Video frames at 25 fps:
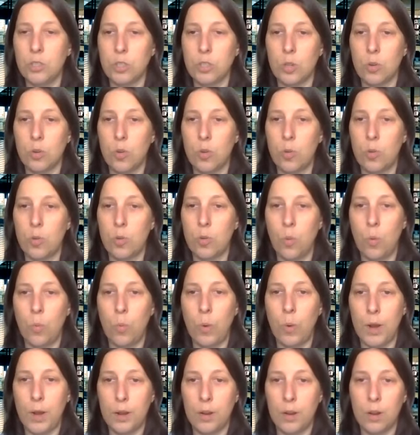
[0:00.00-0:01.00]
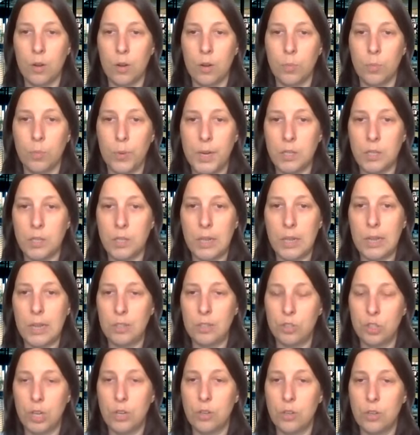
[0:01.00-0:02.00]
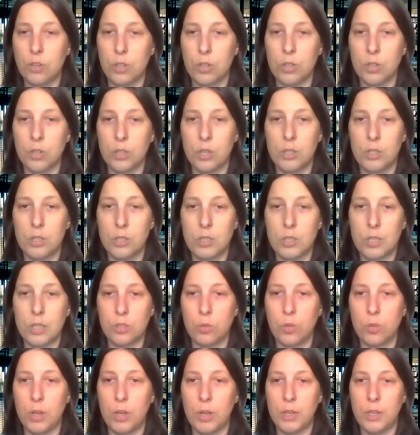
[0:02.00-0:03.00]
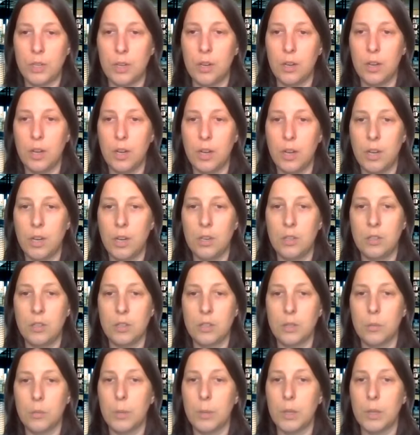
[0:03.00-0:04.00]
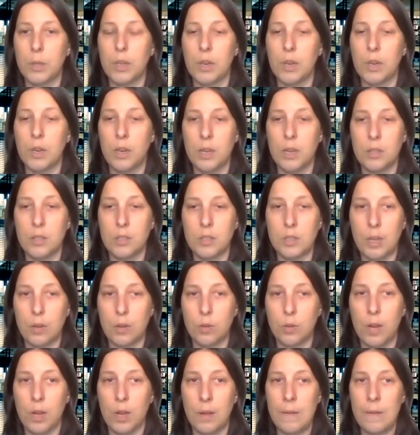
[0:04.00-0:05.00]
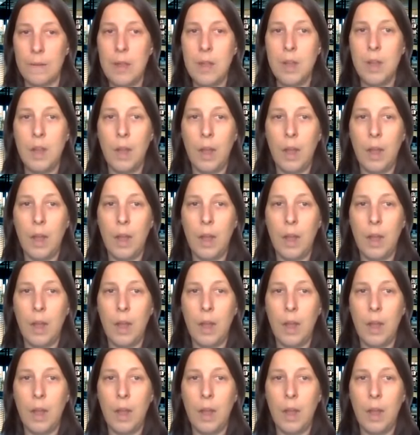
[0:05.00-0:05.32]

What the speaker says: So where race, class, gender, sexual identity, disability, etc.,